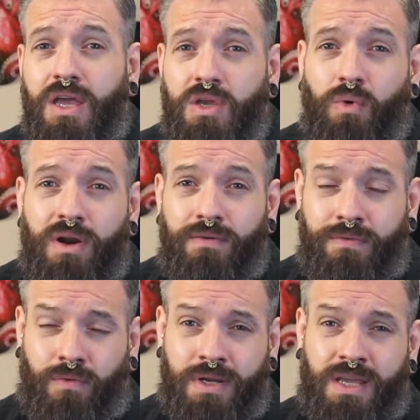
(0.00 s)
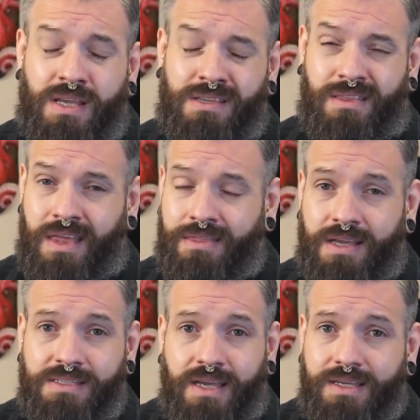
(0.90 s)
you want to avoid
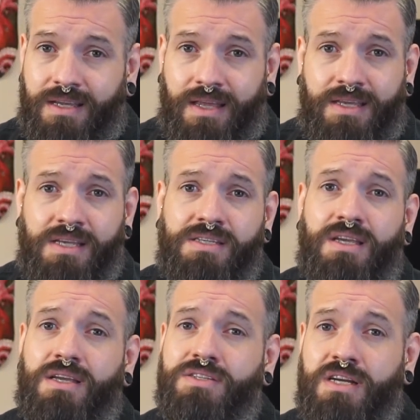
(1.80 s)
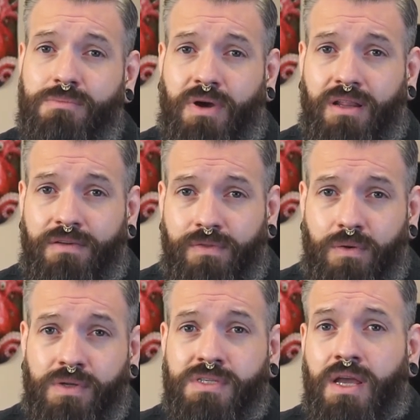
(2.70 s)
things like kissing, exchange of bodily
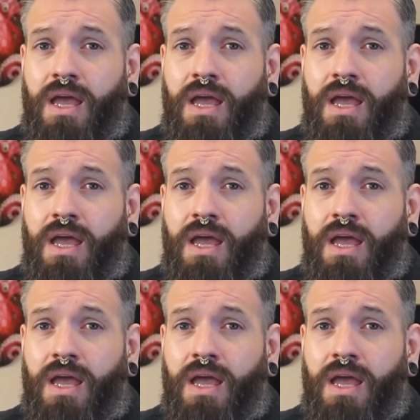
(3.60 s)
fluids.